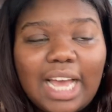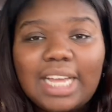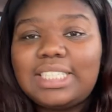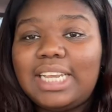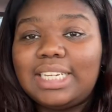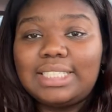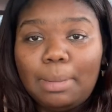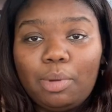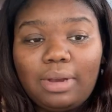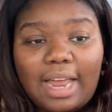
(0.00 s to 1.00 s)
I just need a
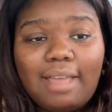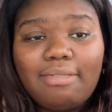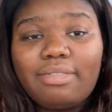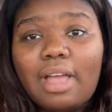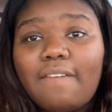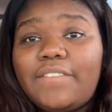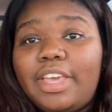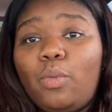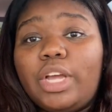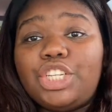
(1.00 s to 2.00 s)
simple life
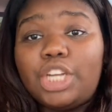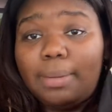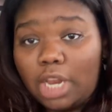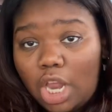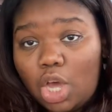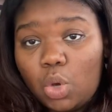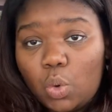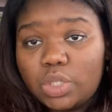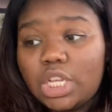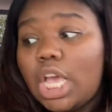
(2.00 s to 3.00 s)
filled with gym
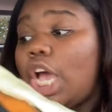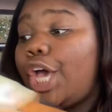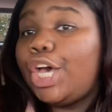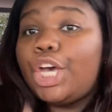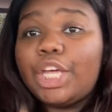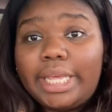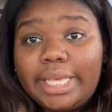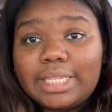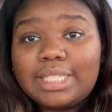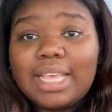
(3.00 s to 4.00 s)
clothes,
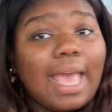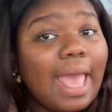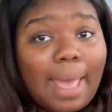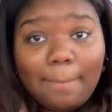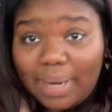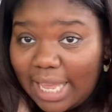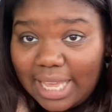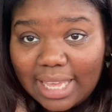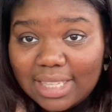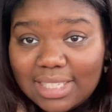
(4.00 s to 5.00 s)
hoodies, and
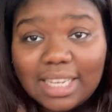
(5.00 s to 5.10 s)
blankets.